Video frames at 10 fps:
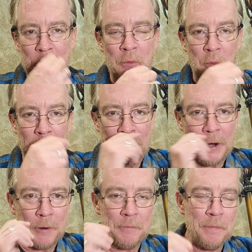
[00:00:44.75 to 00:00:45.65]

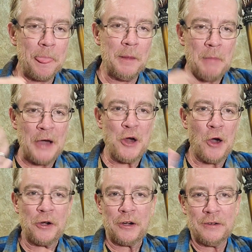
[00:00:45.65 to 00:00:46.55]
where my
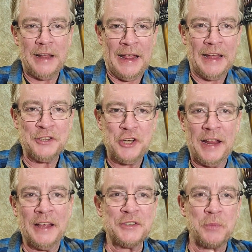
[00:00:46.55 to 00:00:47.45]
daughter and
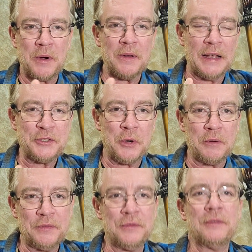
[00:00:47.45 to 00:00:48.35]
Chance were like sort
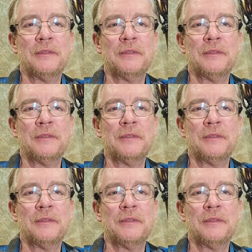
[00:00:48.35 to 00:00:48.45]
of,